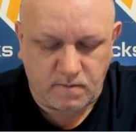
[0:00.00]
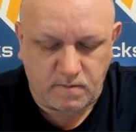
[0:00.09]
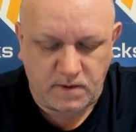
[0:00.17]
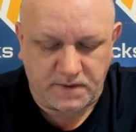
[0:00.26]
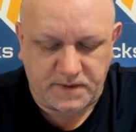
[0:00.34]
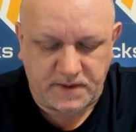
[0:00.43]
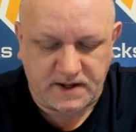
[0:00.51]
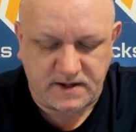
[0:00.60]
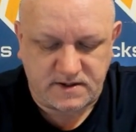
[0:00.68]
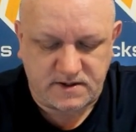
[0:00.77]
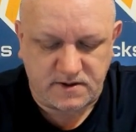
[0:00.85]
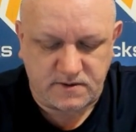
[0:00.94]
with
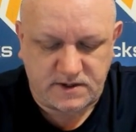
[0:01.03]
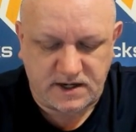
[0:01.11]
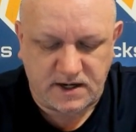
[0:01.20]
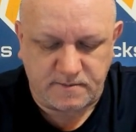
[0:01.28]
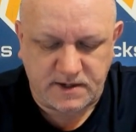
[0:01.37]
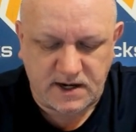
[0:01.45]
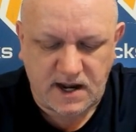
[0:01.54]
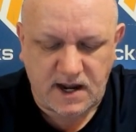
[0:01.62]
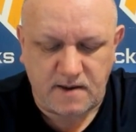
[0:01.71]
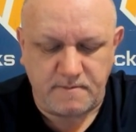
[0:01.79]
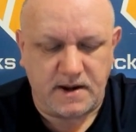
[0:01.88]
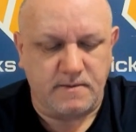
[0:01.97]
these two teams.
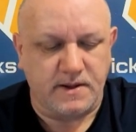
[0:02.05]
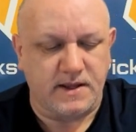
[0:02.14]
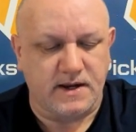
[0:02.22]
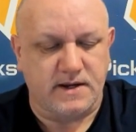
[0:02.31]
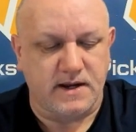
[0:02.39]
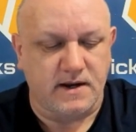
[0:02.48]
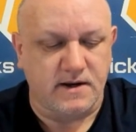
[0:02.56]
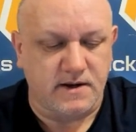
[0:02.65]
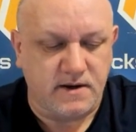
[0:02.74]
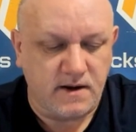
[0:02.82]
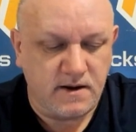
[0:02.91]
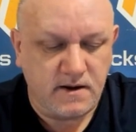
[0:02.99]
Yeah, maybe they tend to